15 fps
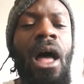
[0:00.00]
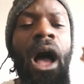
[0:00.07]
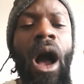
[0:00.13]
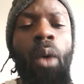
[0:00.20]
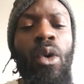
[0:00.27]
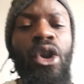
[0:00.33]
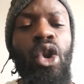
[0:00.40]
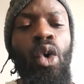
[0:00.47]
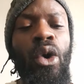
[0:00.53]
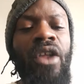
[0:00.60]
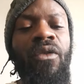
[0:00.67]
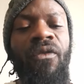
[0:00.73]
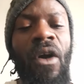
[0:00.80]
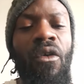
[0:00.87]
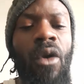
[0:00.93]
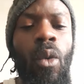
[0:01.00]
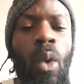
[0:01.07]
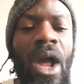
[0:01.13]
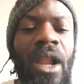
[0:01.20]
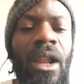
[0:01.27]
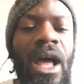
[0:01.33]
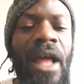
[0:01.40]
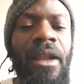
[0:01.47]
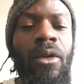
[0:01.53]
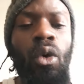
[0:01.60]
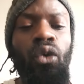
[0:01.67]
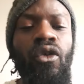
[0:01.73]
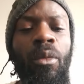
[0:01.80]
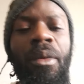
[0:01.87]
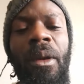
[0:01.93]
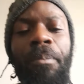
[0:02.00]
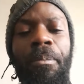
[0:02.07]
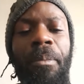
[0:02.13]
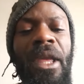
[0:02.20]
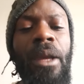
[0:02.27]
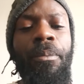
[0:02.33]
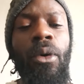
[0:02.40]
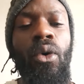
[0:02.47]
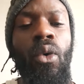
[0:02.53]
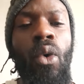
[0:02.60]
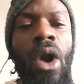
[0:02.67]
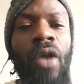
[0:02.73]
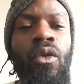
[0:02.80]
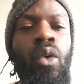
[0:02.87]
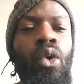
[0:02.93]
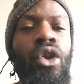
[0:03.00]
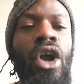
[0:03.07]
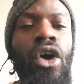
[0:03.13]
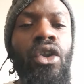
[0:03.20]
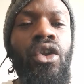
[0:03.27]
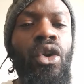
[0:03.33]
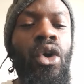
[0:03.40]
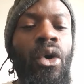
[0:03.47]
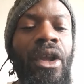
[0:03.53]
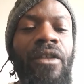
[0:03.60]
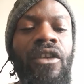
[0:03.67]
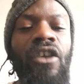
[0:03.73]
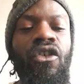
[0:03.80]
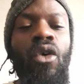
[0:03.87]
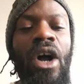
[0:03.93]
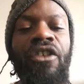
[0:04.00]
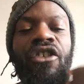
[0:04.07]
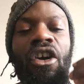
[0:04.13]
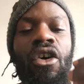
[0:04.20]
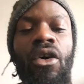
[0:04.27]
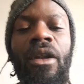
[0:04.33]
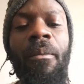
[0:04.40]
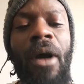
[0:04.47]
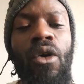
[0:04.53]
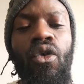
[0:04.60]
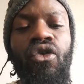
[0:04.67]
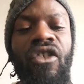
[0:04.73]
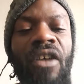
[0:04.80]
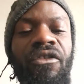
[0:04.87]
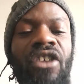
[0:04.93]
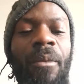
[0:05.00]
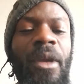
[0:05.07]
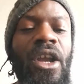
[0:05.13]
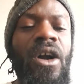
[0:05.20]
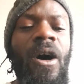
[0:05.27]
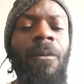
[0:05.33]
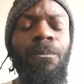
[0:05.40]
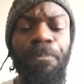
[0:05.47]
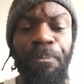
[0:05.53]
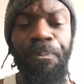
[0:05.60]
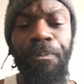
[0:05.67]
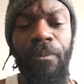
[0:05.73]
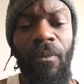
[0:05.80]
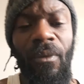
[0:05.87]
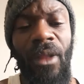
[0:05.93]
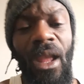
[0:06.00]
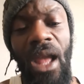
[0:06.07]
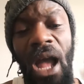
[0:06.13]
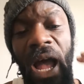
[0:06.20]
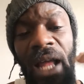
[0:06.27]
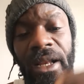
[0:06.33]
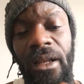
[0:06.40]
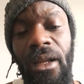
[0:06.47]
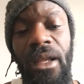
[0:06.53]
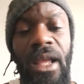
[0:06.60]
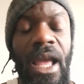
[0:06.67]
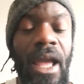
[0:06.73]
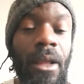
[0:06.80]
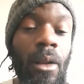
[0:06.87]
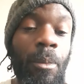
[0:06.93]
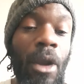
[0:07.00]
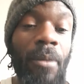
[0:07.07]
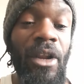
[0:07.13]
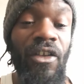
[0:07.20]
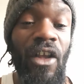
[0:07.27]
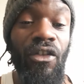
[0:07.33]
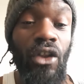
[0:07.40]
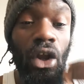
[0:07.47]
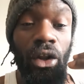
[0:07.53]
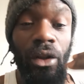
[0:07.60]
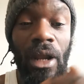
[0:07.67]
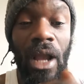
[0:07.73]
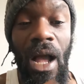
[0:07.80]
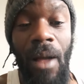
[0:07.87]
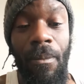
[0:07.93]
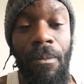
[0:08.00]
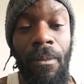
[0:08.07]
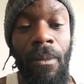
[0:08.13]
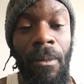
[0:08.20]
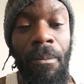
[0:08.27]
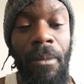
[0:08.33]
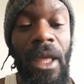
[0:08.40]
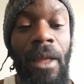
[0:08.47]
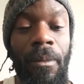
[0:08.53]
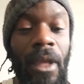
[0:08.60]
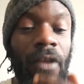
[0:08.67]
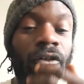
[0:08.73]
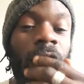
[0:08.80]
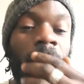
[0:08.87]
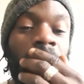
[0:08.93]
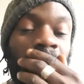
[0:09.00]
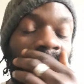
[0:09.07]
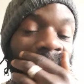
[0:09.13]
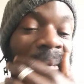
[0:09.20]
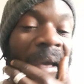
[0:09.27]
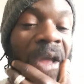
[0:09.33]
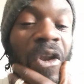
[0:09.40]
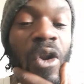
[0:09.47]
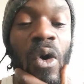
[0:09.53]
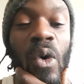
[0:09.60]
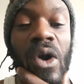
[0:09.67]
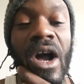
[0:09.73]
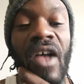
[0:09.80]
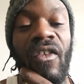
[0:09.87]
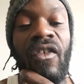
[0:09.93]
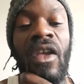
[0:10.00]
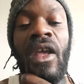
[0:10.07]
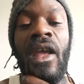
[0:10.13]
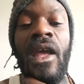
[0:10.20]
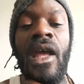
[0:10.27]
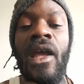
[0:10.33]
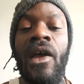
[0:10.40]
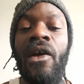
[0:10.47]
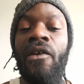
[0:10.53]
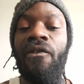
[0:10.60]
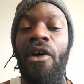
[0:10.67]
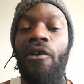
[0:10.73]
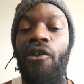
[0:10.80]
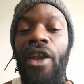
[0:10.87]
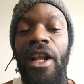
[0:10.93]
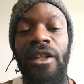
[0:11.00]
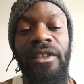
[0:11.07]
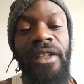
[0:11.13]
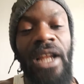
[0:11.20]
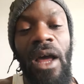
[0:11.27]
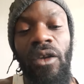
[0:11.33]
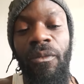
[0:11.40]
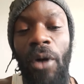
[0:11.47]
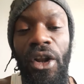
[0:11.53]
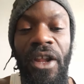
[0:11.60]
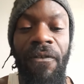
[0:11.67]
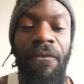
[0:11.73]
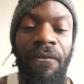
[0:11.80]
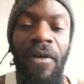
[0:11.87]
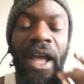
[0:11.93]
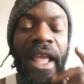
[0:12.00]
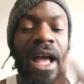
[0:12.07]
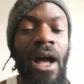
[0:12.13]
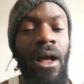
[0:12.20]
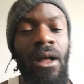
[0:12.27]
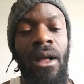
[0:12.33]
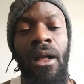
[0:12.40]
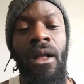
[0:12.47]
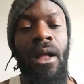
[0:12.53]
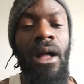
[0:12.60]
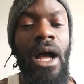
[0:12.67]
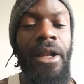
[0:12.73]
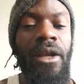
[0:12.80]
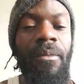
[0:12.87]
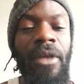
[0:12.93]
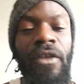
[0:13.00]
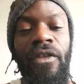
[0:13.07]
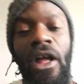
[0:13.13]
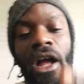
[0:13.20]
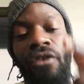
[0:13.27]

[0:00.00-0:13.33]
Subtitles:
And we know it very well. And those who be people who are too young to know it, just go and check out the Maroons of Jamaica. And yeah, the Prime Minister done gone made me change my mind now, because for real, still I was burning fire. And your Mr.